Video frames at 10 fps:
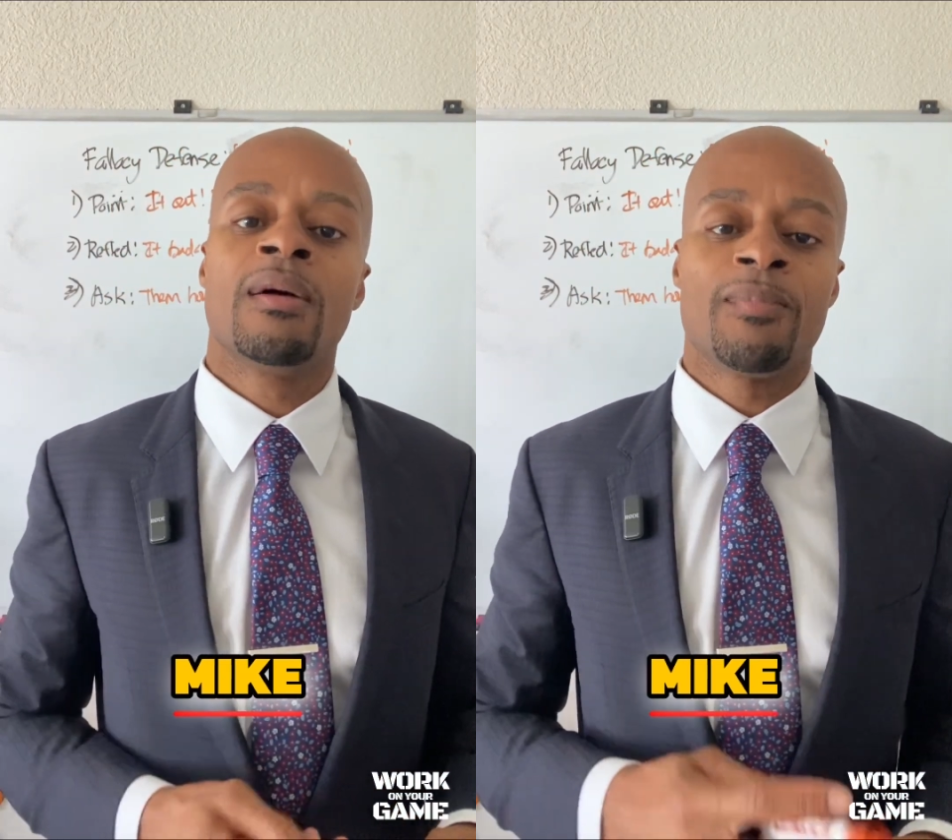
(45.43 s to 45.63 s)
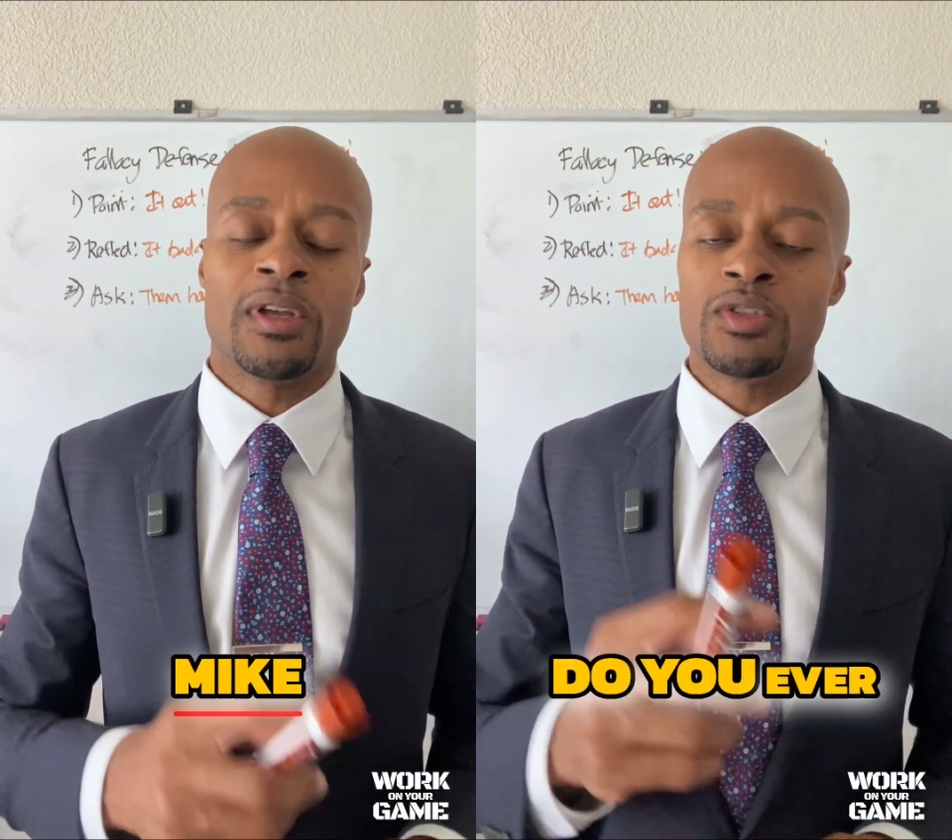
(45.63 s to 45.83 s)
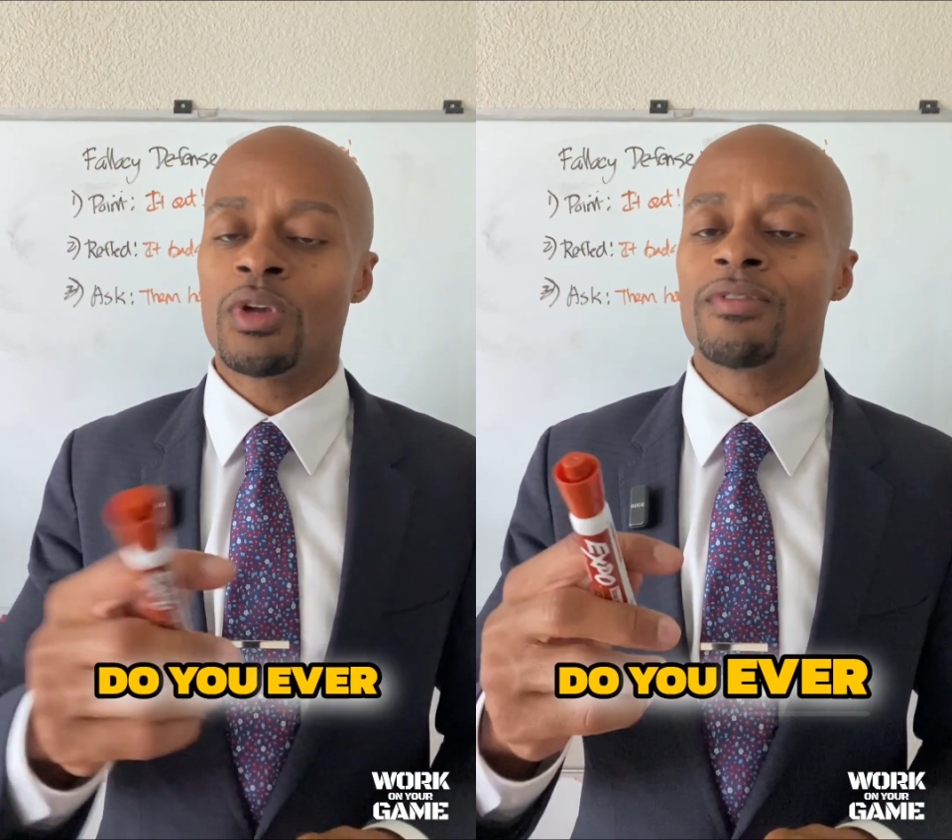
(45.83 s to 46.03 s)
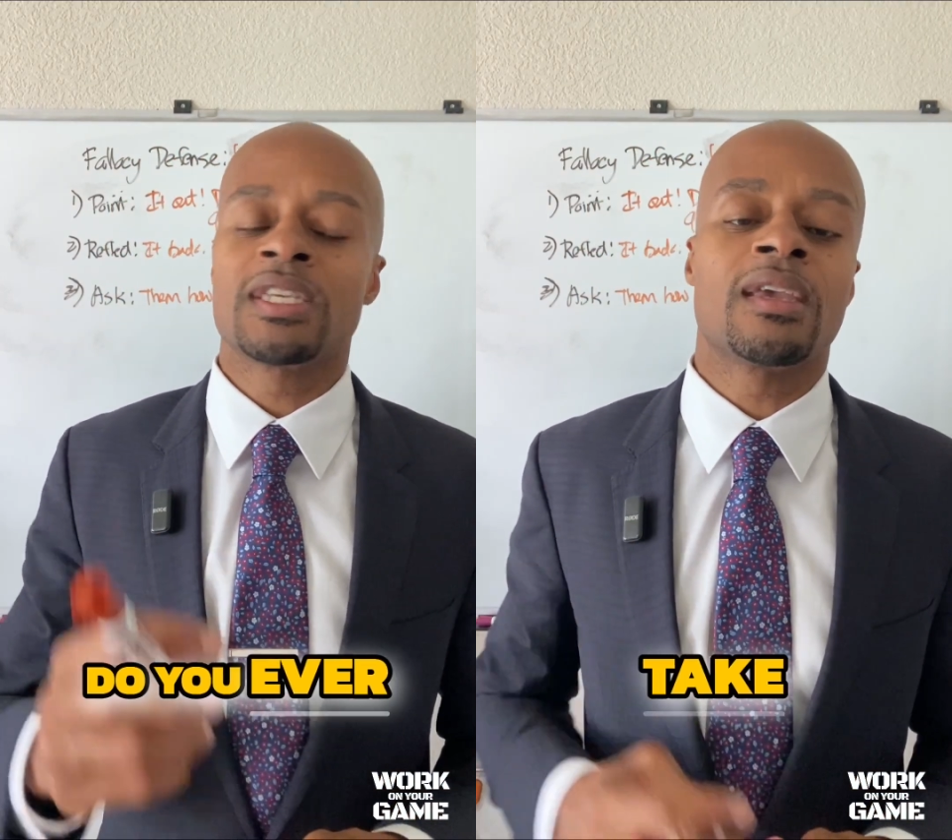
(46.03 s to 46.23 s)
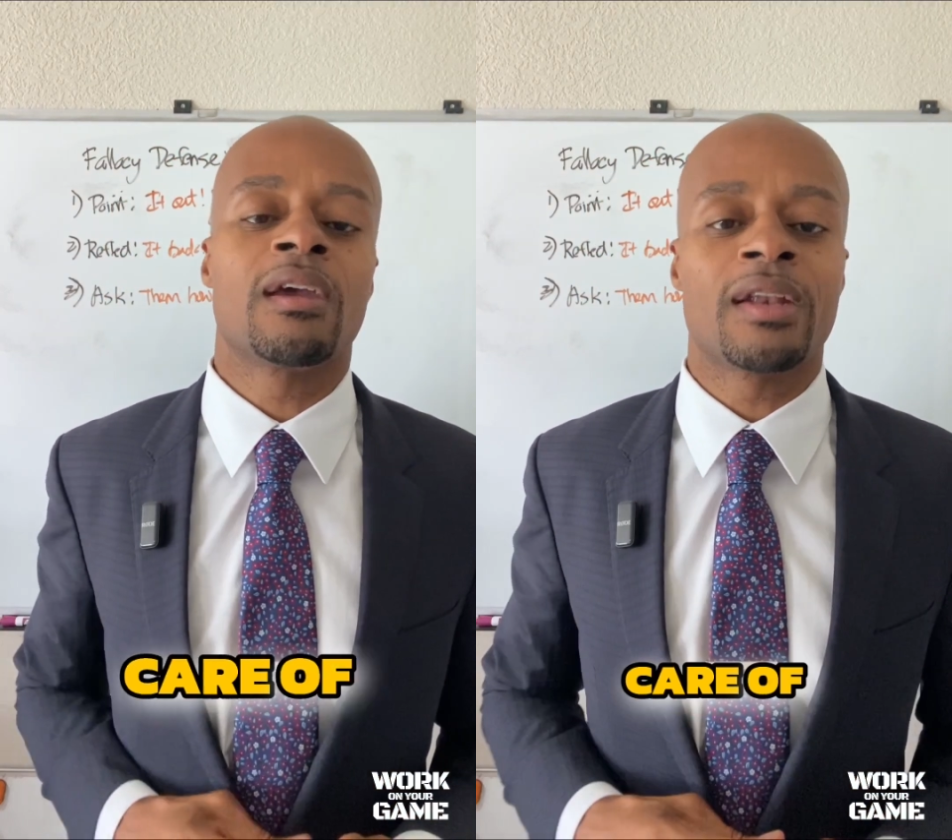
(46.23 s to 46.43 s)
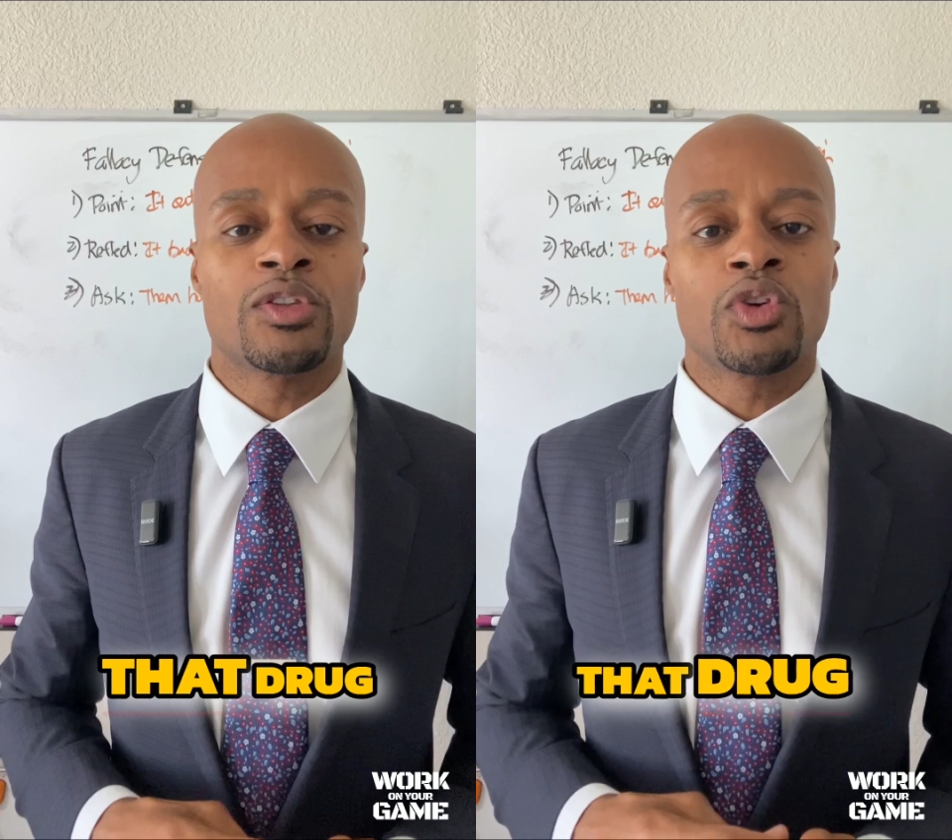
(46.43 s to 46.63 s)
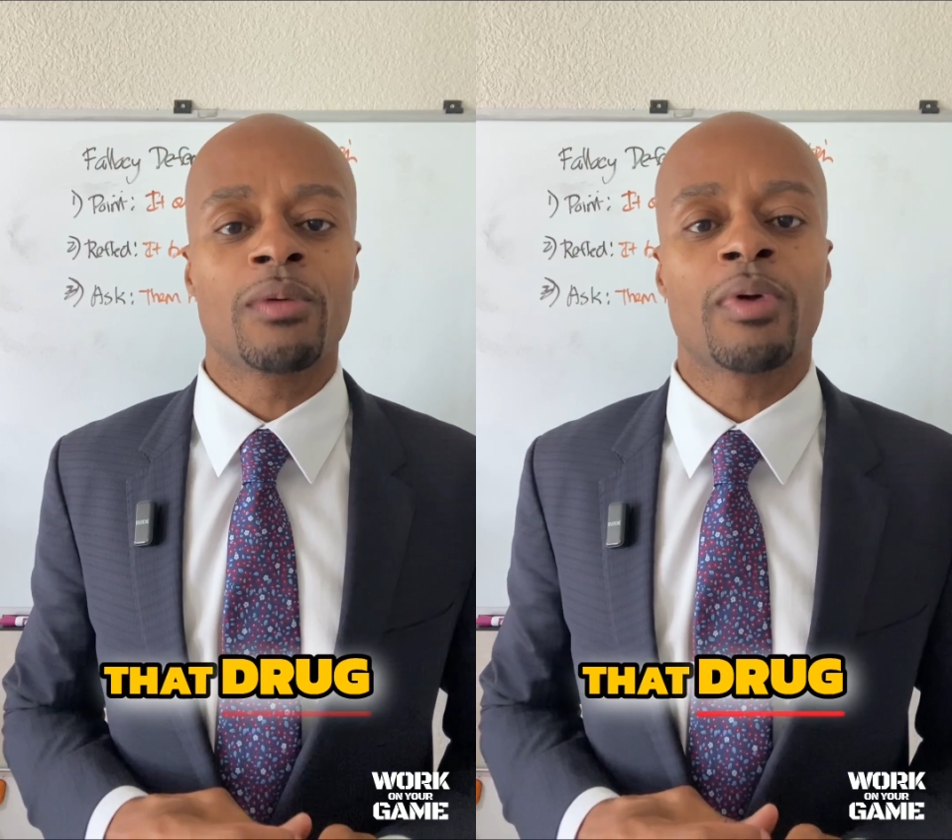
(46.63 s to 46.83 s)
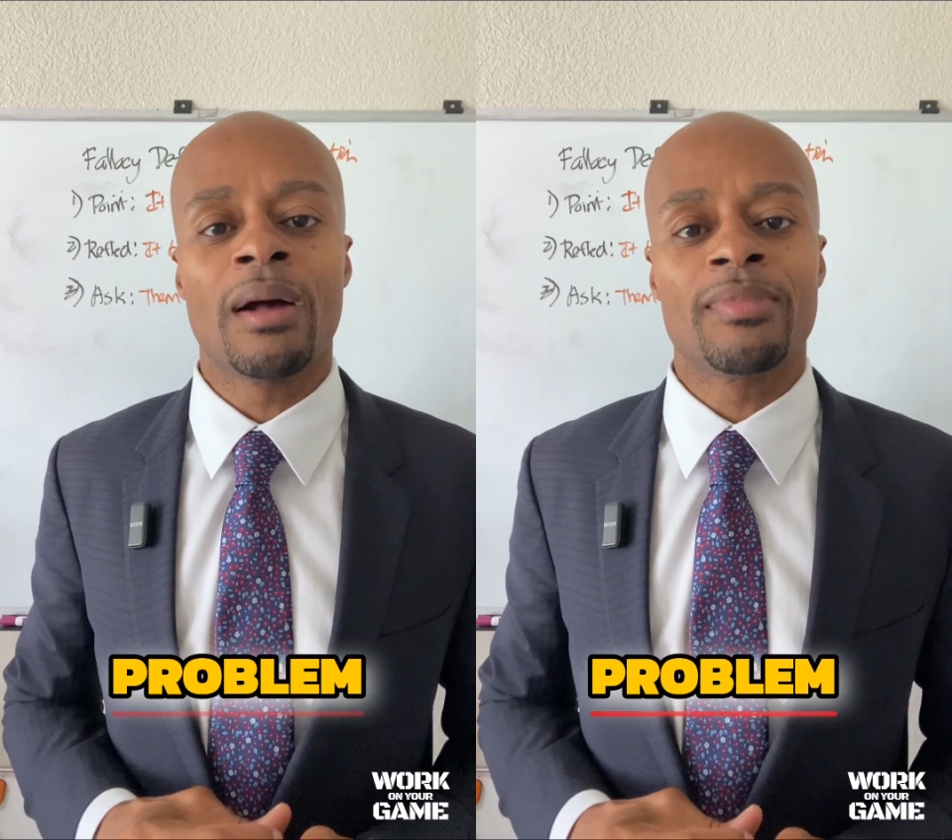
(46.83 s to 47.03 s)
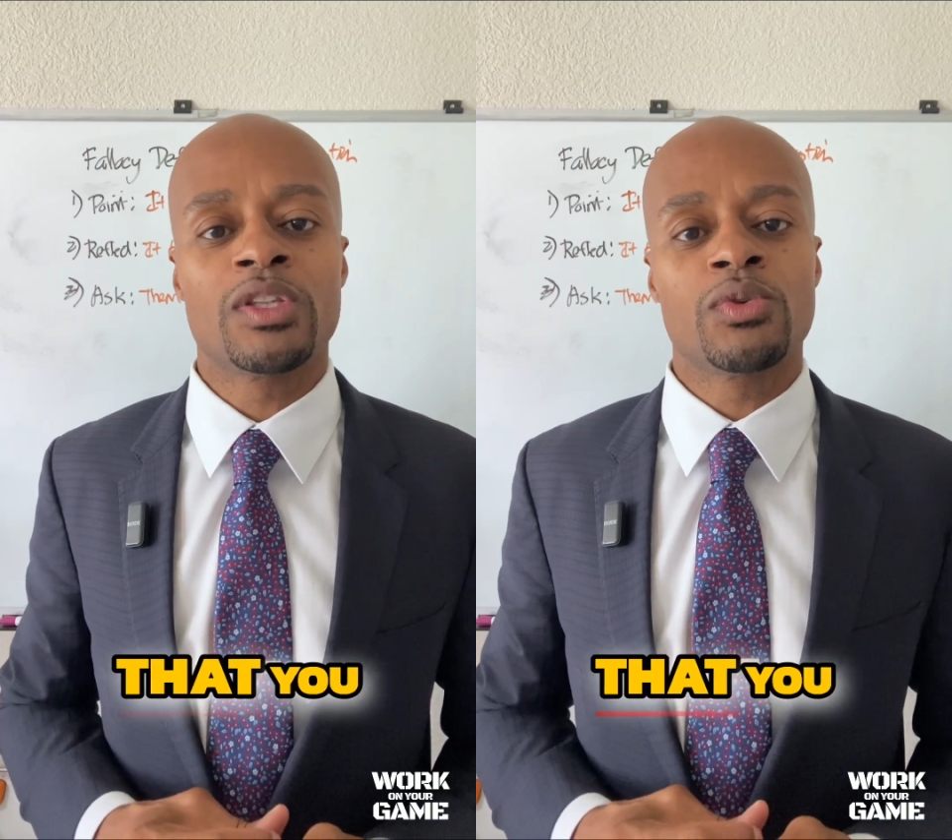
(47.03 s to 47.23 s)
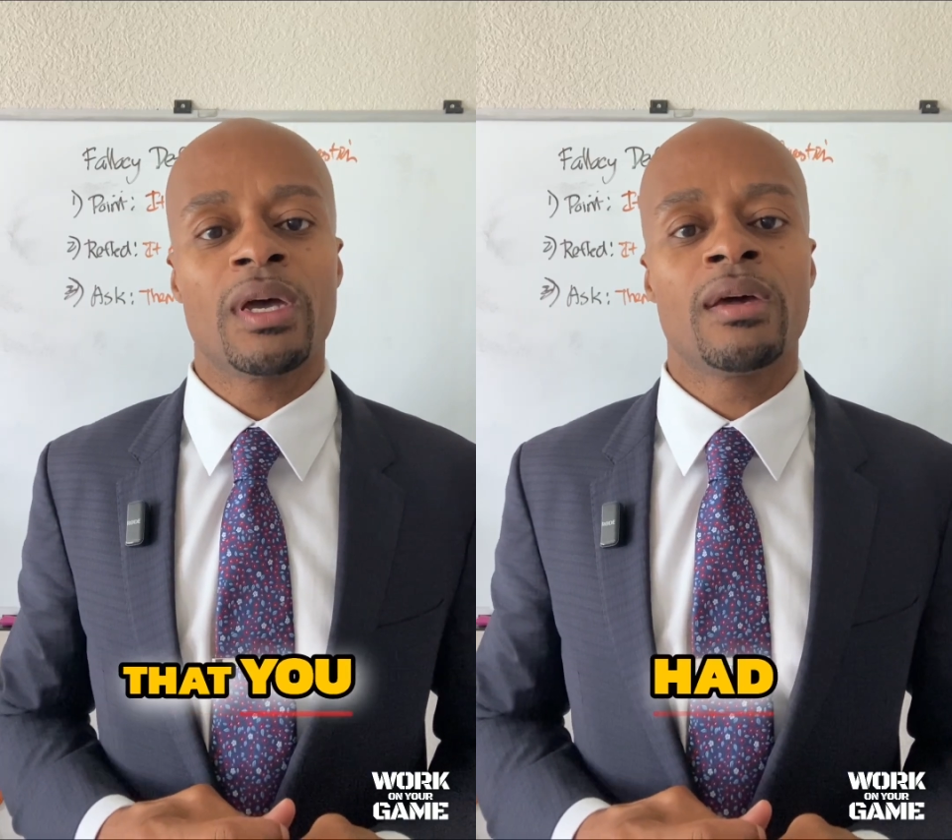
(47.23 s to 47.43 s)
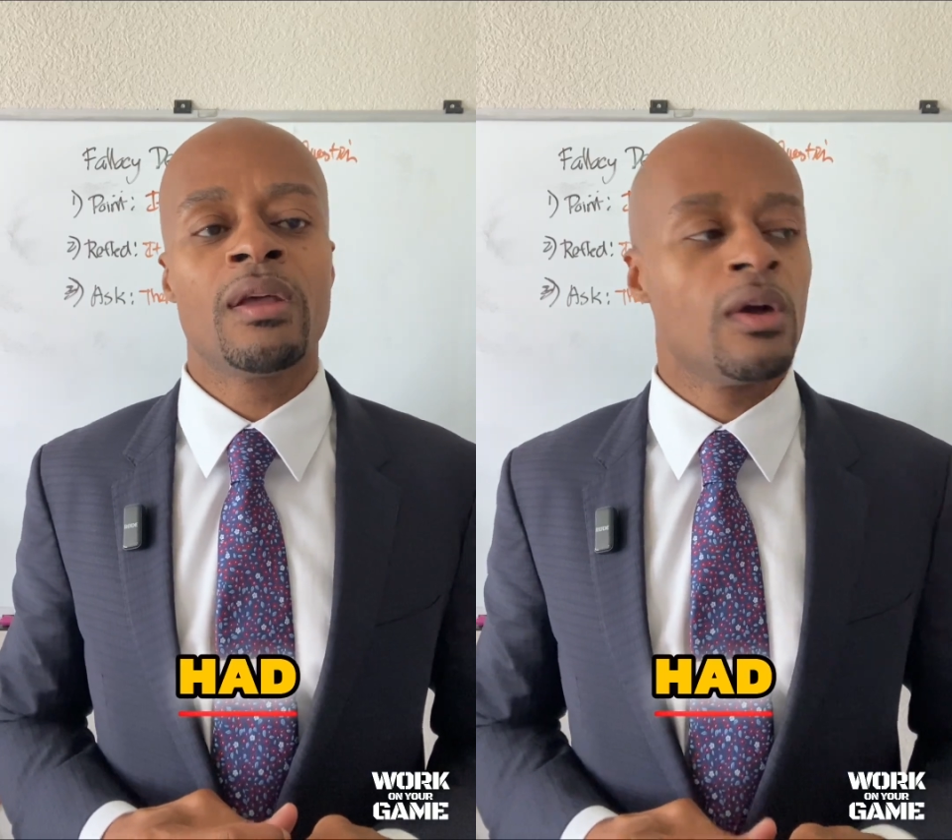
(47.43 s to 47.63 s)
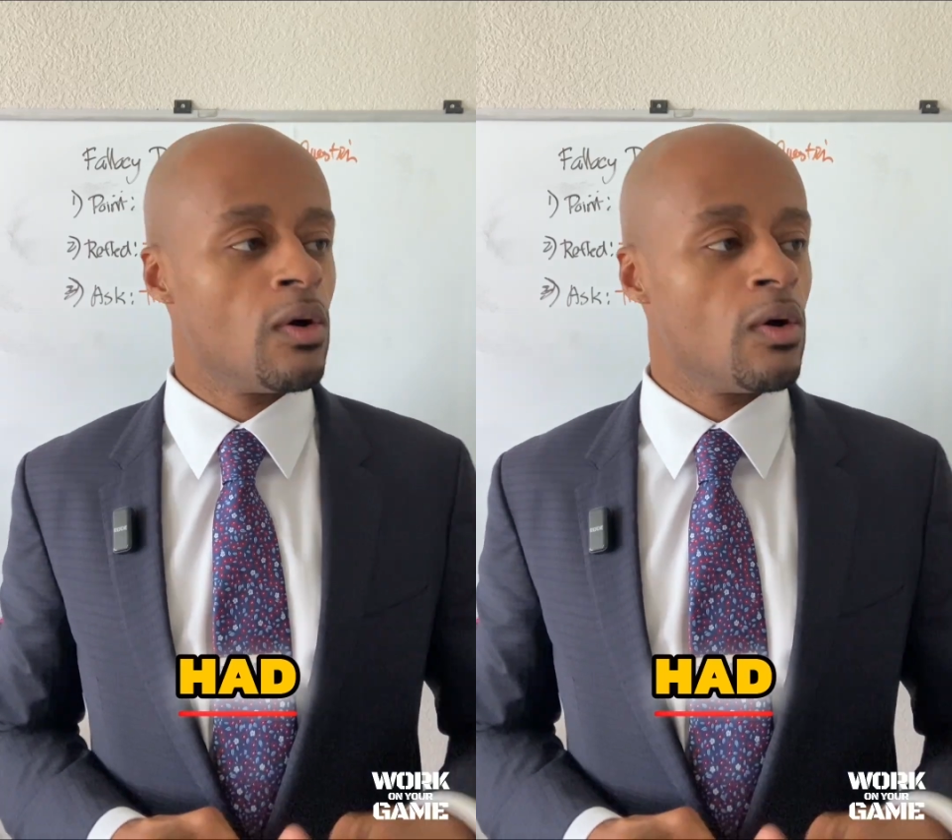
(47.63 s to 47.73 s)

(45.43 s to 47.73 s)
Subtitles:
did you ever take care of that drug problem that you had?